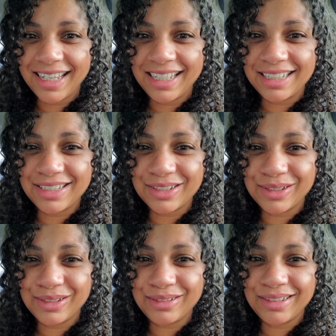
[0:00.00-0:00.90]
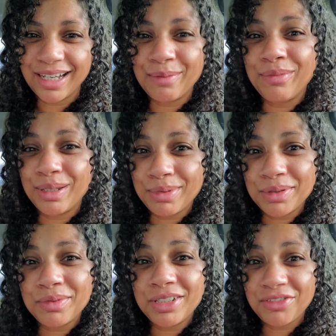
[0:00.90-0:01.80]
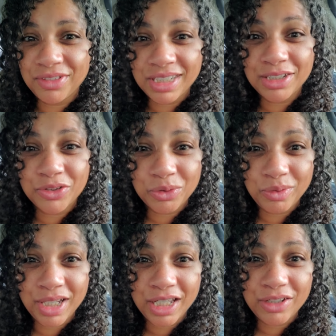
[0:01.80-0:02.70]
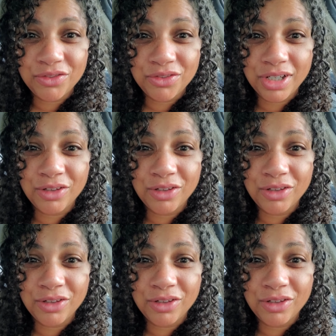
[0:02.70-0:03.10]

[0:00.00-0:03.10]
And so, and maybe we feel the wave